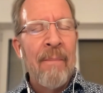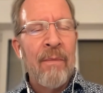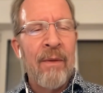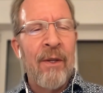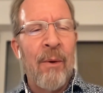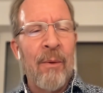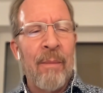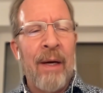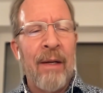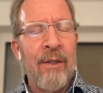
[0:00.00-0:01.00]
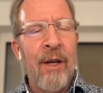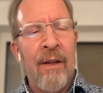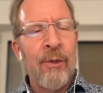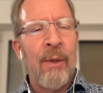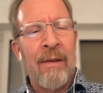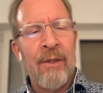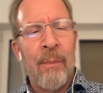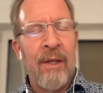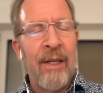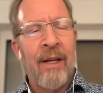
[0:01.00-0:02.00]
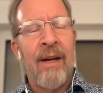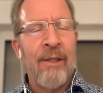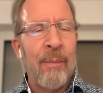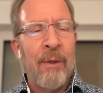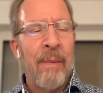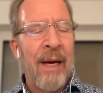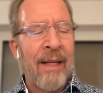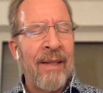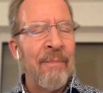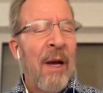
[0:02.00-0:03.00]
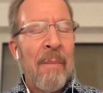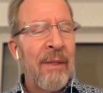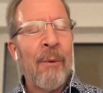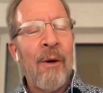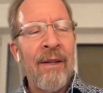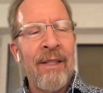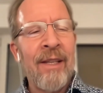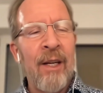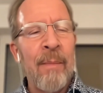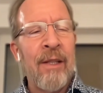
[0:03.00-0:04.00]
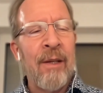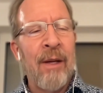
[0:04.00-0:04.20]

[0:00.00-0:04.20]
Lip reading: about Knowledge Graph's ability to contribute back in, but they were all excited about the